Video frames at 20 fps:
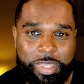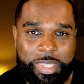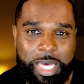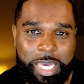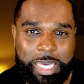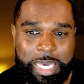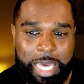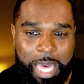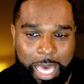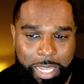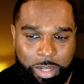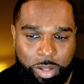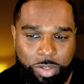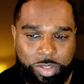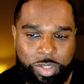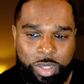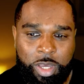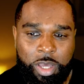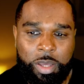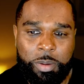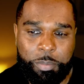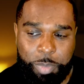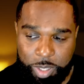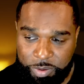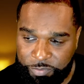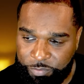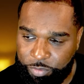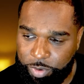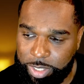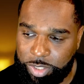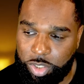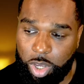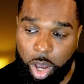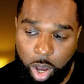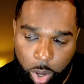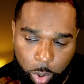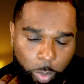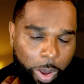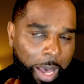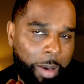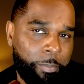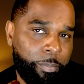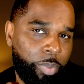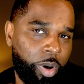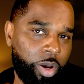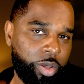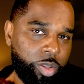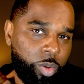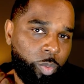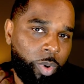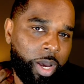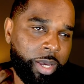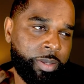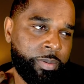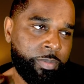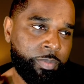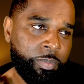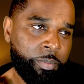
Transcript: They cannot be friends. Oh, and by the way,